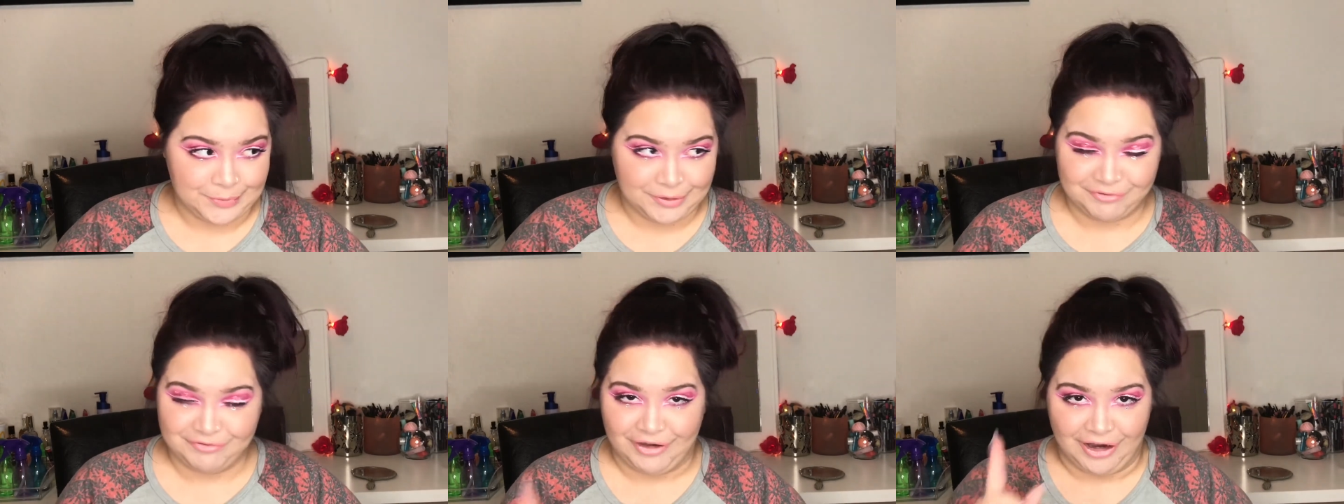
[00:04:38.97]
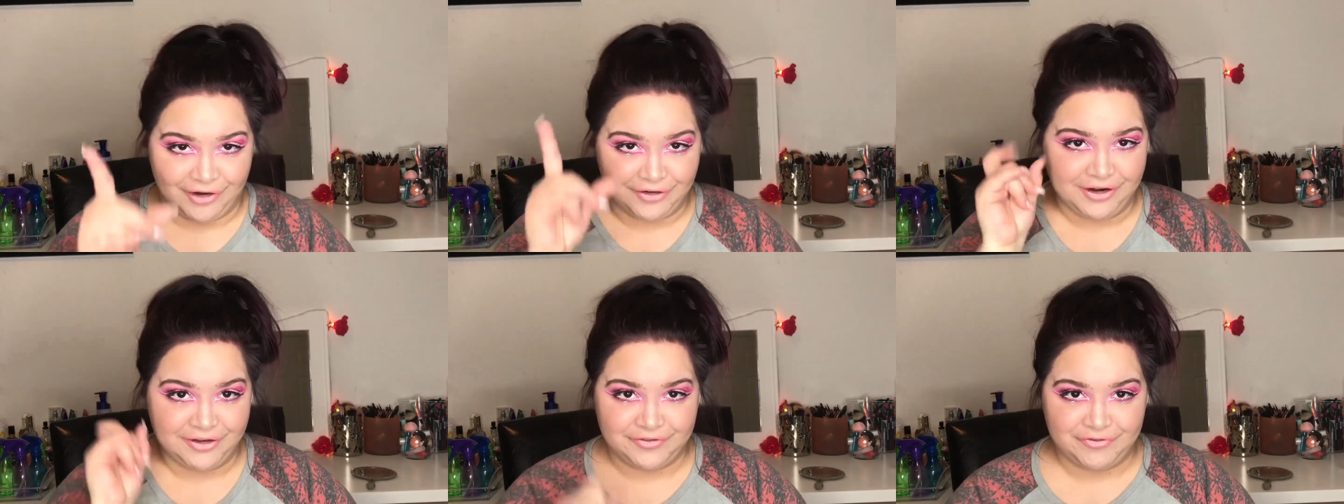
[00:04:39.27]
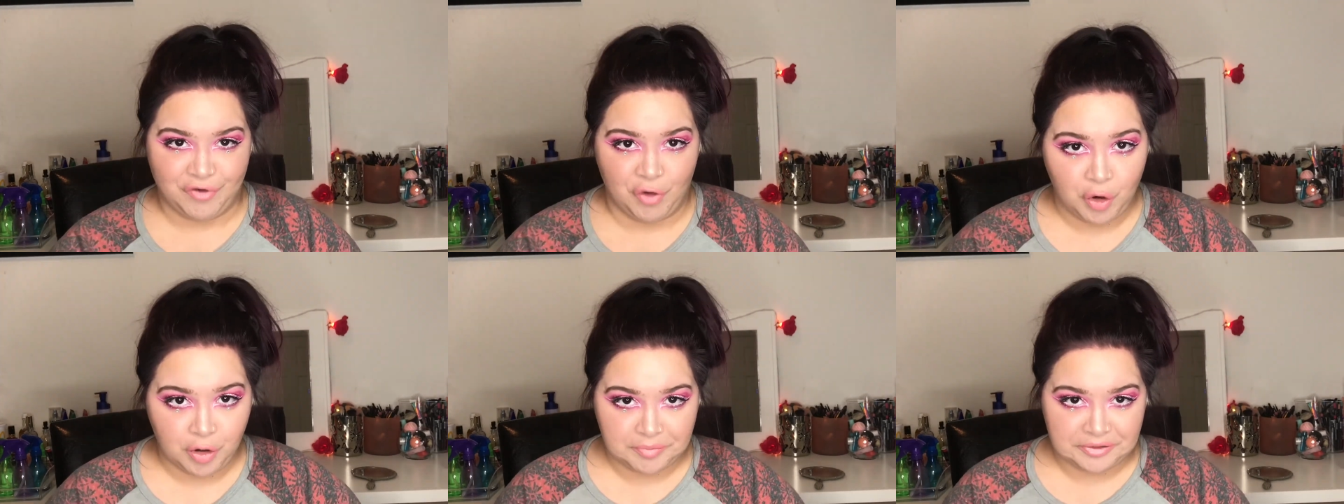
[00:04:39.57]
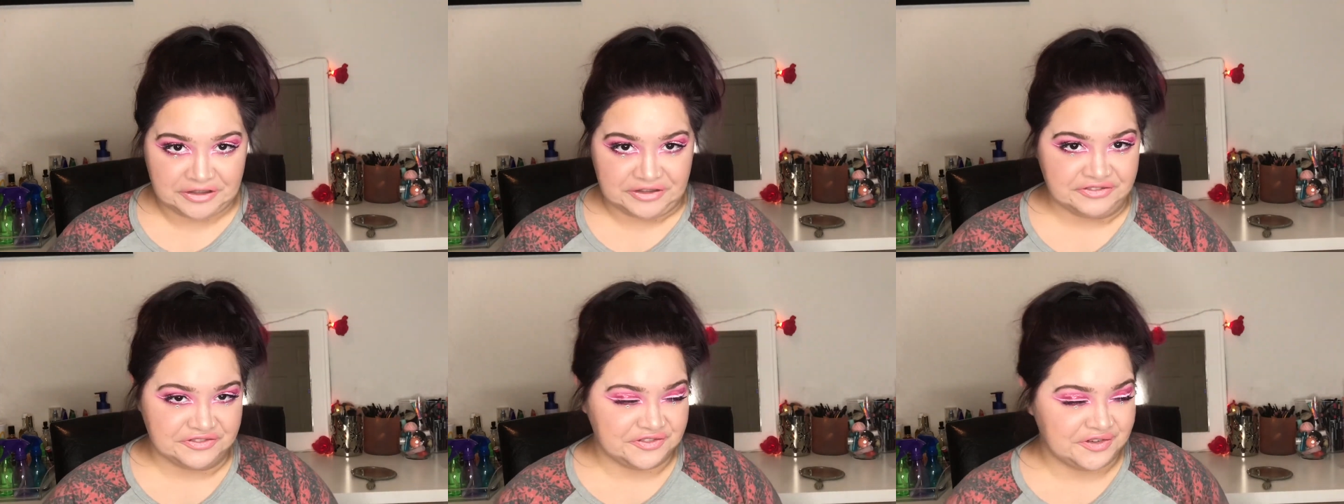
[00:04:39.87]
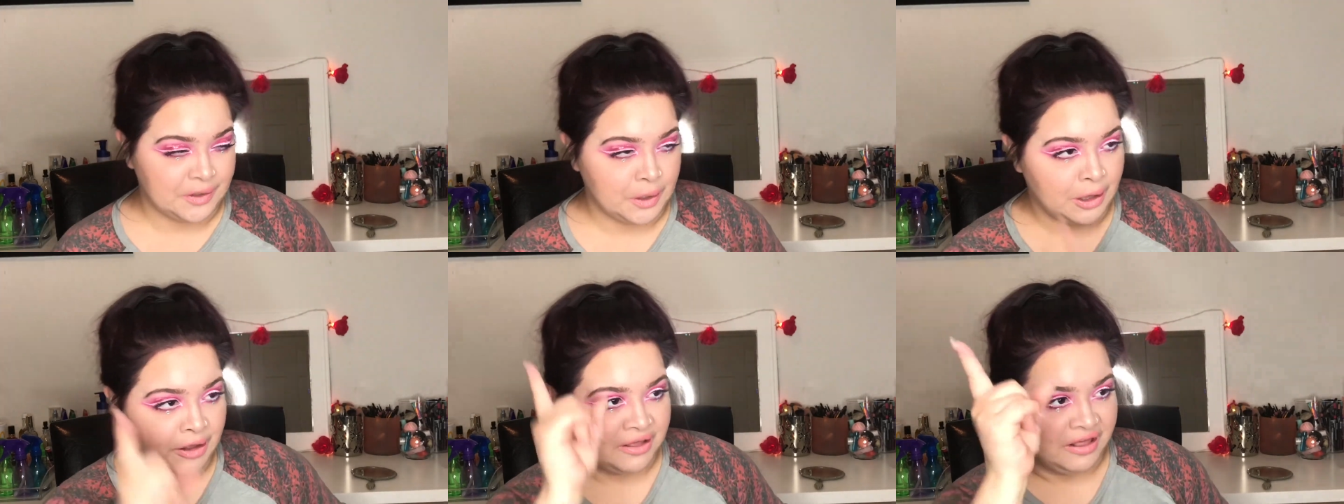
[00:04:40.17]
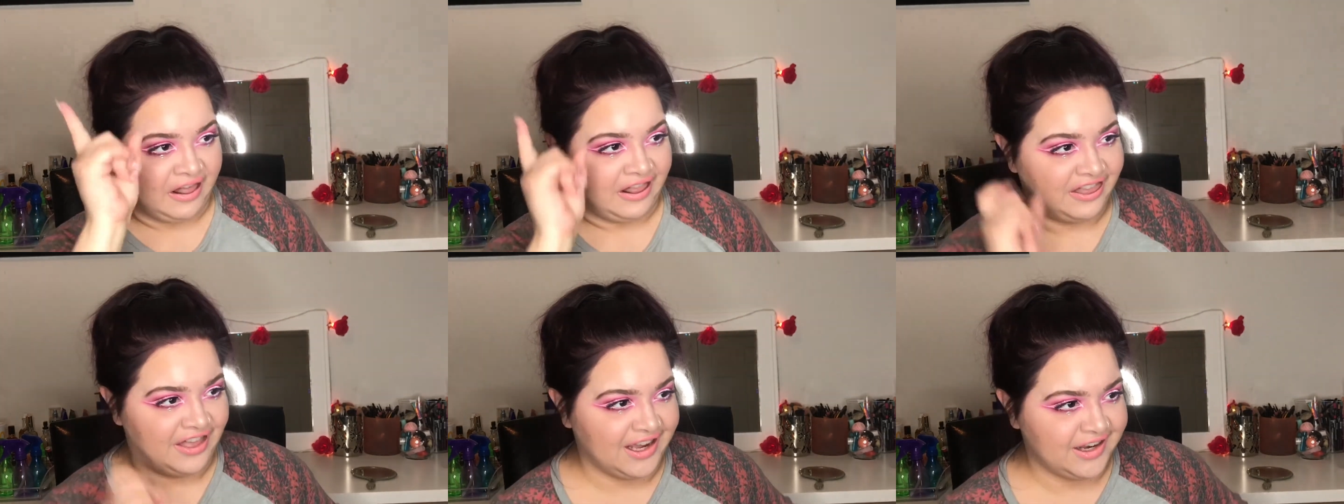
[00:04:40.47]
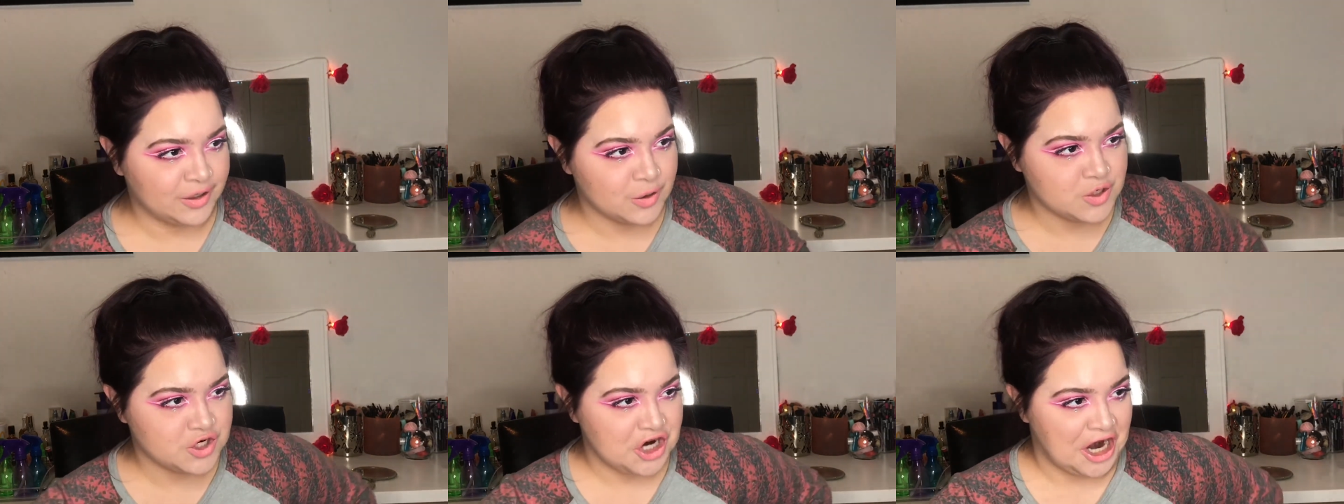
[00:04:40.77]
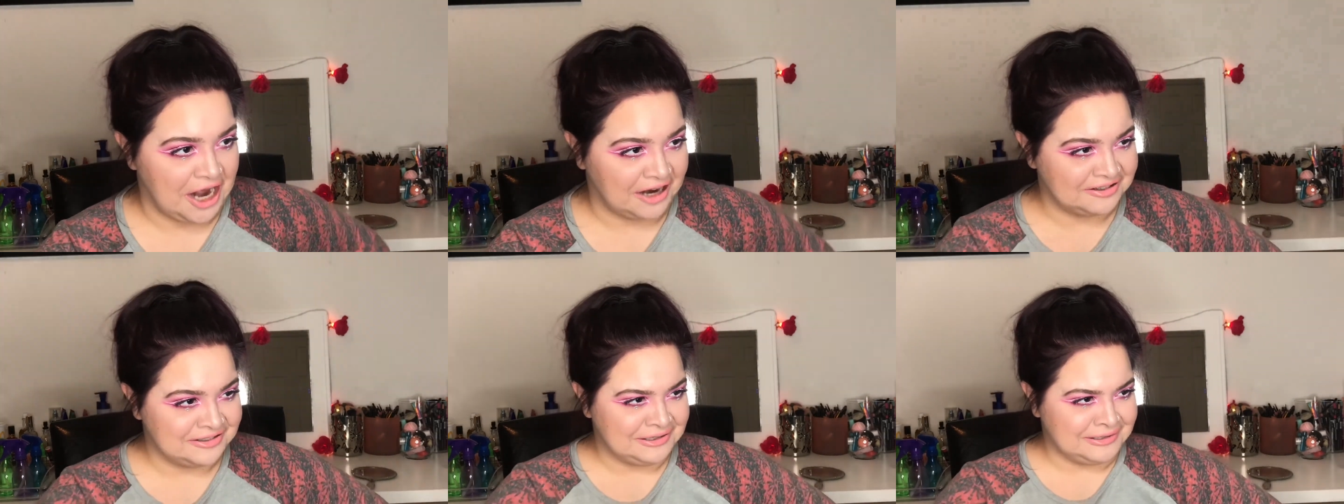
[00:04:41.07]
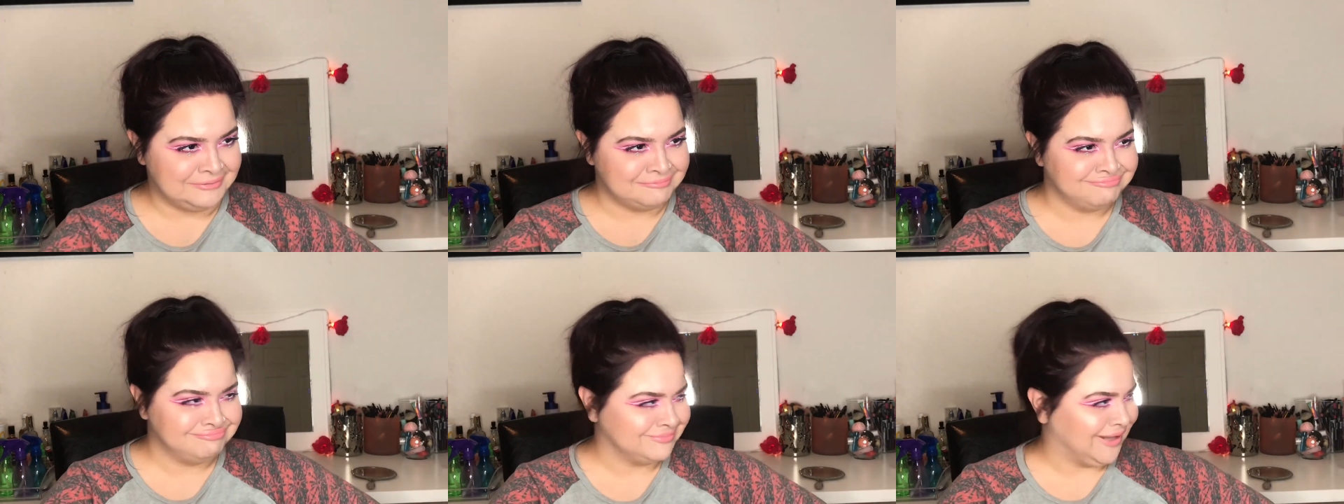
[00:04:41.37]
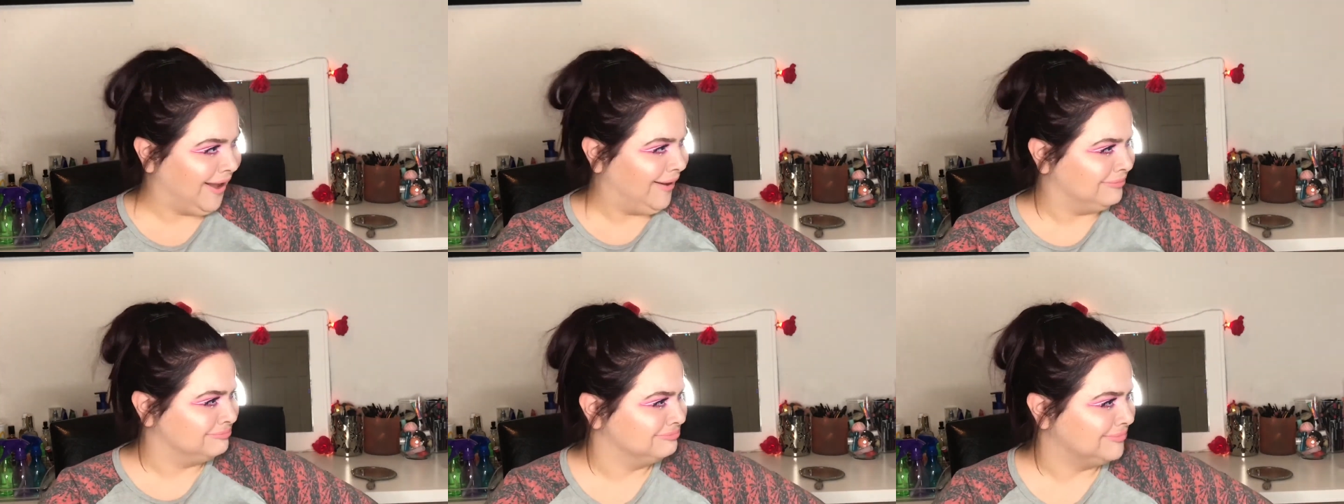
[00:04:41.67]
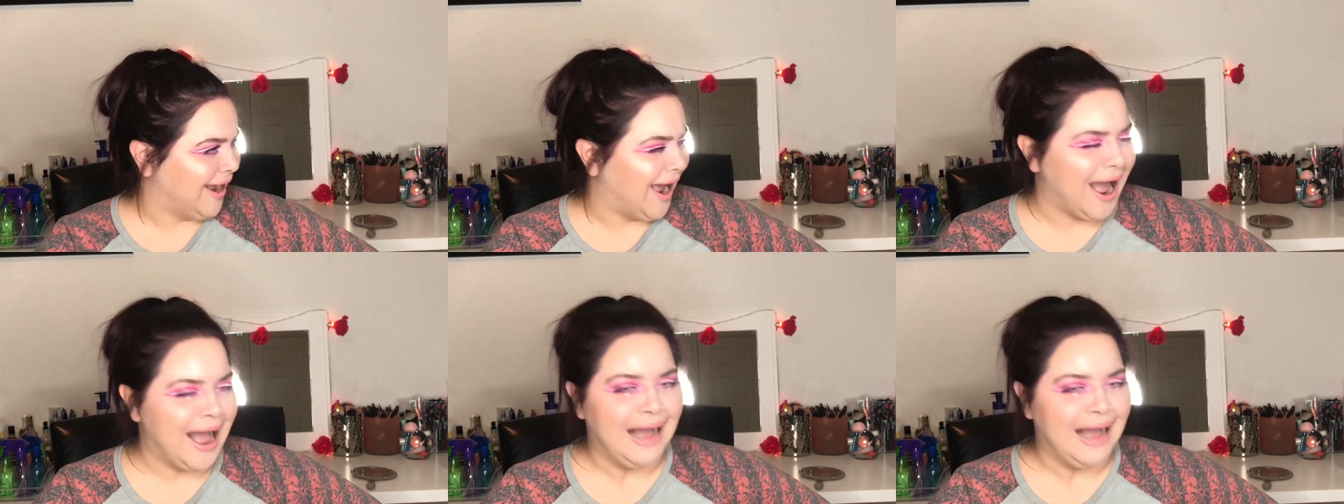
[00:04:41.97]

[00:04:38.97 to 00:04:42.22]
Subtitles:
Very informative. Thank you, Jacqueline. Oh.